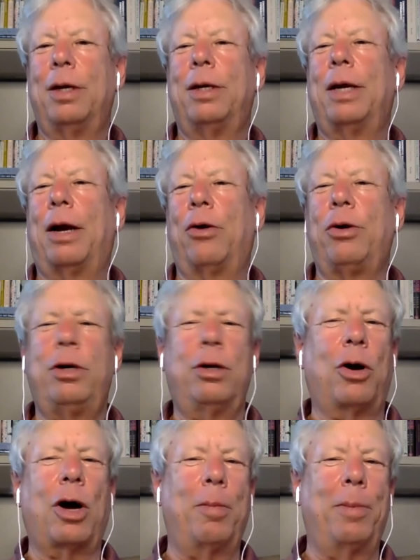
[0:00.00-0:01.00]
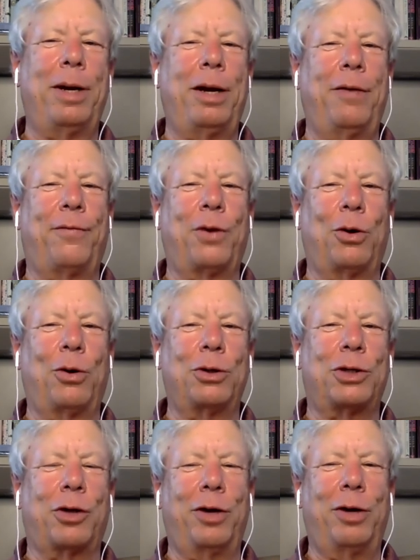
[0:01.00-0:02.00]
Now, you know how many of
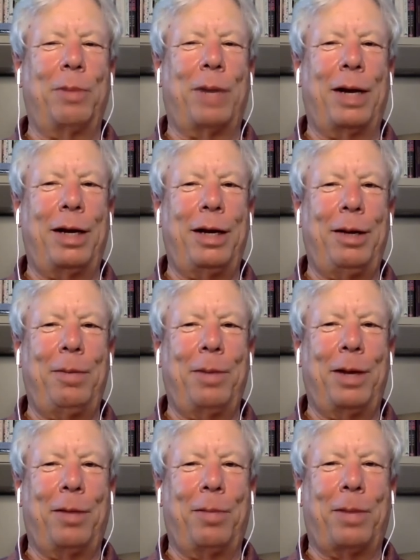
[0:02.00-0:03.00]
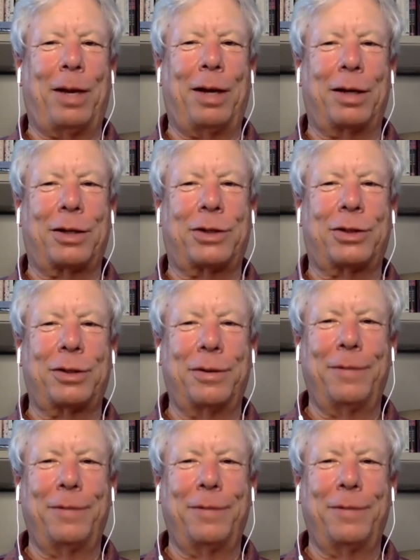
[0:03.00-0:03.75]
those are in my email box?